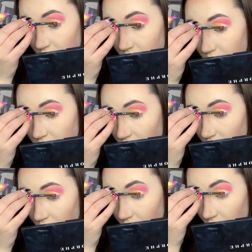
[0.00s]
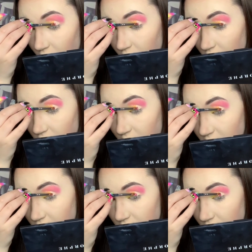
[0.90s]
these are like,
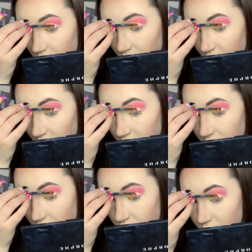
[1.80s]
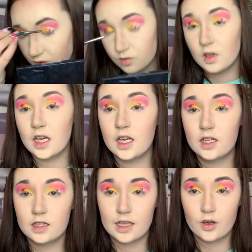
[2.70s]
it's literally like straight
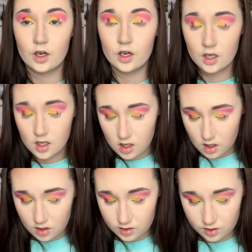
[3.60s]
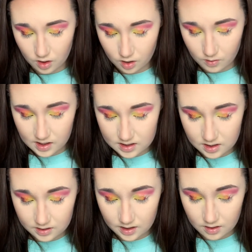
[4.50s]
glitter, so it's a
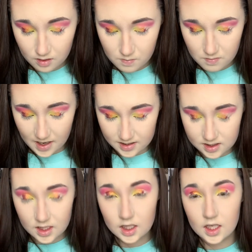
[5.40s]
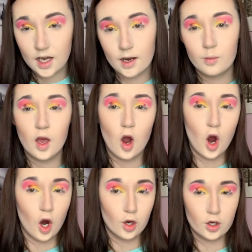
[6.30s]
little messier and a bit
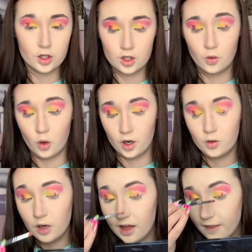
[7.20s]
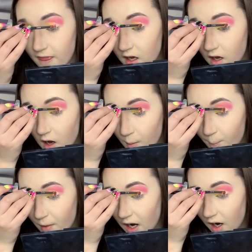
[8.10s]
harder to work with,
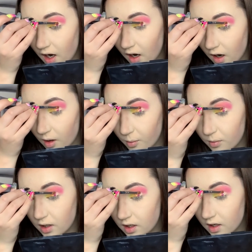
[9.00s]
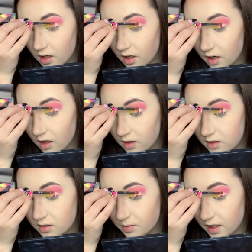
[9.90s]
but I'll
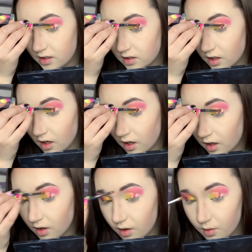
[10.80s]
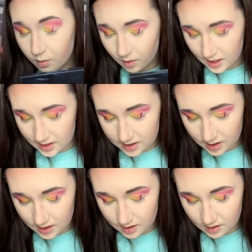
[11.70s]
explain to y'all what I
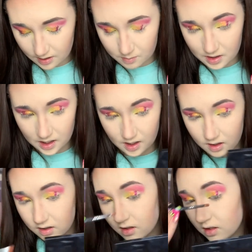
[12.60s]
did in a minute.